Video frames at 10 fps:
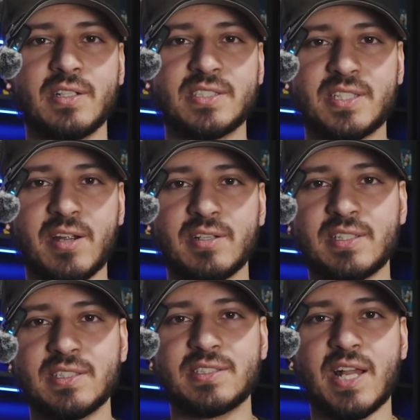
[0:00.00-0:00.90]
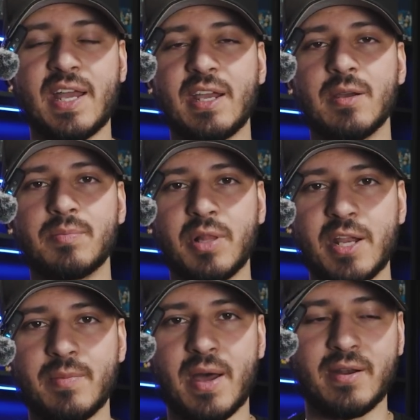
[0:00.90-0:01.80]
stare at this set, and
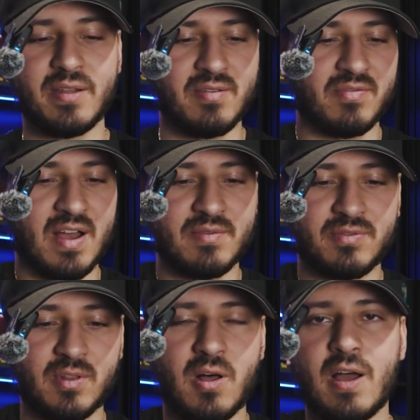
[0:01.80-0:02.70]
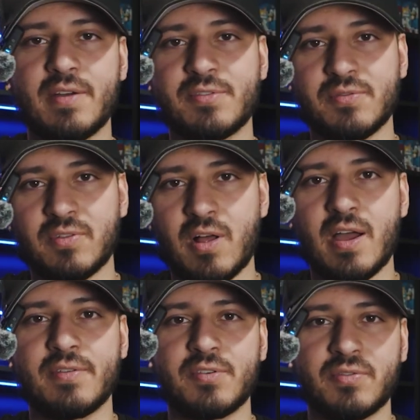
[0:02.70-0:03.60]
complain about it and find flaw after
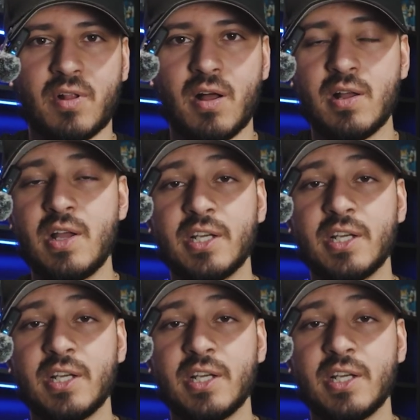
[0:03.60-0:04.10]
flaw after flaw?